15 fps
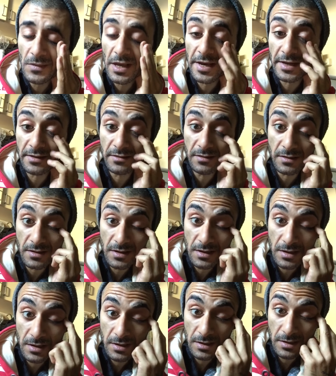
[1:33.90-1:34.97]
And,
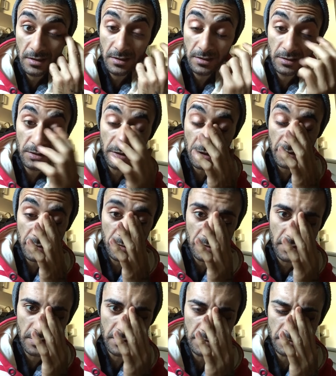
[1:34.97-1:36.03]
you know,
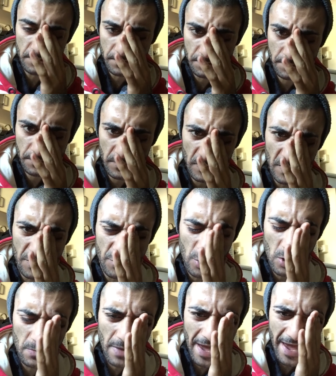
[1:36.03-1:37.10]
the
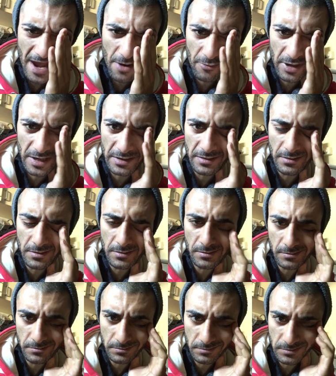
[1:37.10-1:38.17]
term Aryan
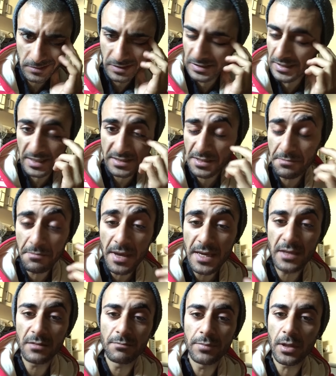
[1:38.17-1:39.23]
doesn't
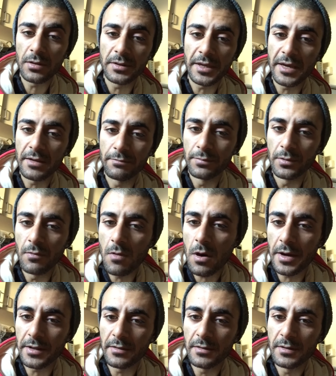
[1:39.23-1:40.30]
mean blonde-haired,
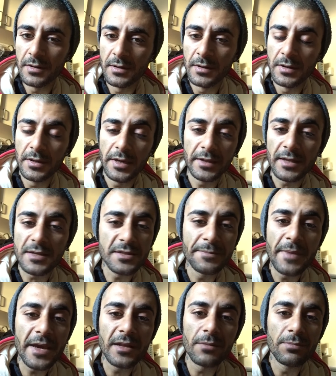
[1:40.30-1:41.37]
blue-eyed. It doesn't
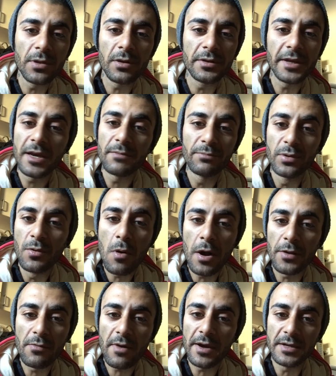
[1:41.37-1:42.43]
mean a blonde-haired,
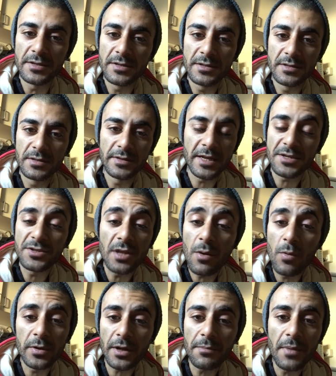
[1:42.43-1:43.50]
blue-eyed race. That's not
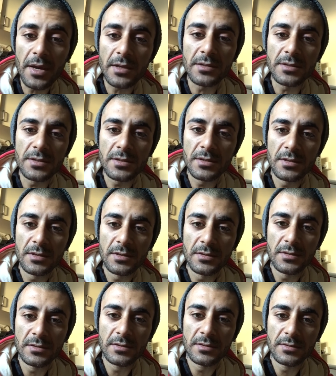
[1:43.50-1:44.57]
what it means.
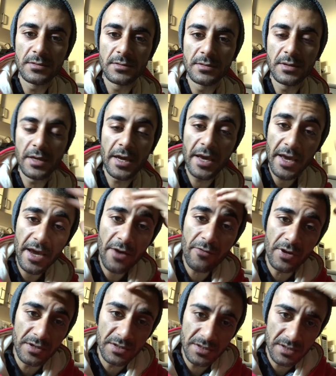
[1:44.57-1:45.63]

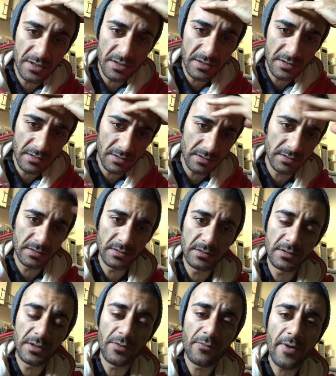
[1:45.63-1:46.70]
Aries,
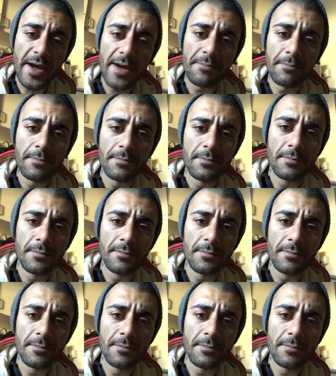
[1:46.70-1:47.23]
ram.